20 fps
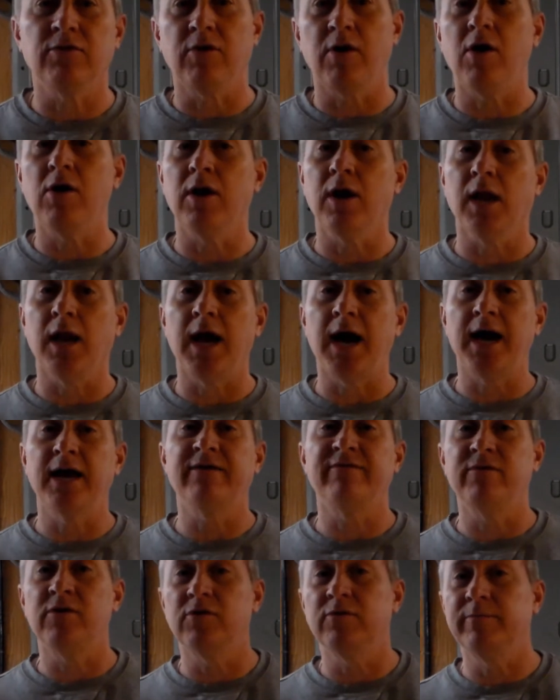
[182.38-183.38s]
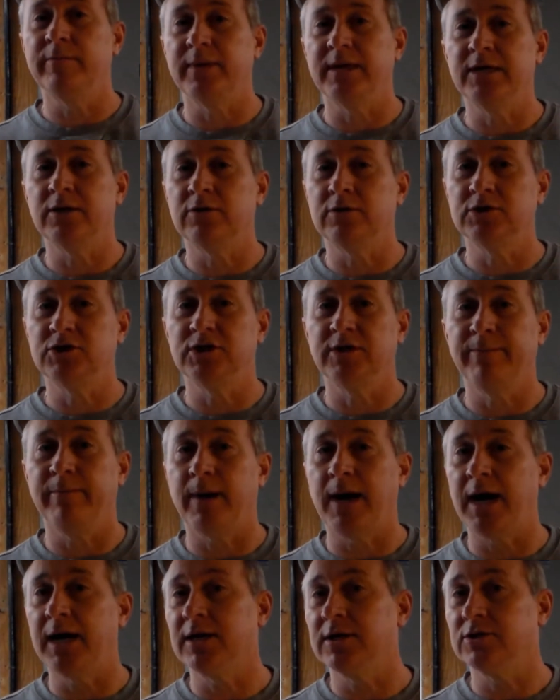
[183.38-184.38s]
There are a lot of home energy
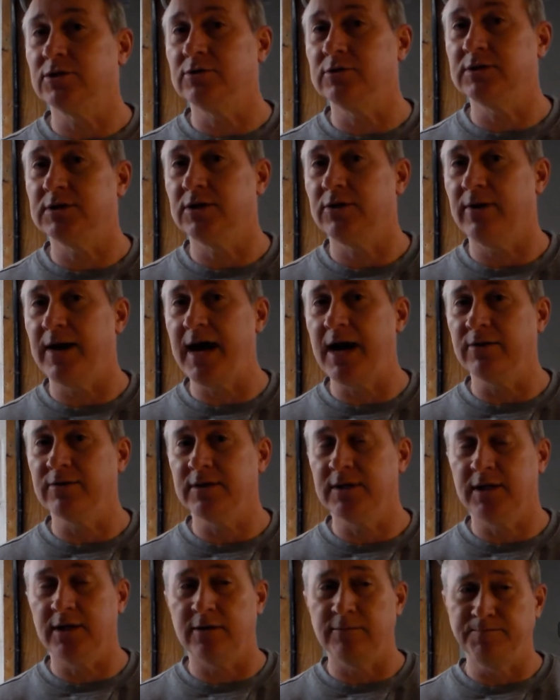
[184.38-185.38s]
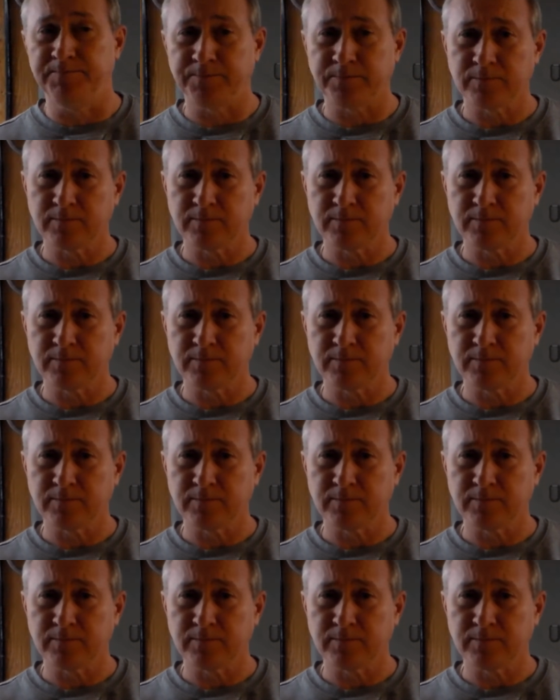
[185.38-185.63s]
monitors that are out there,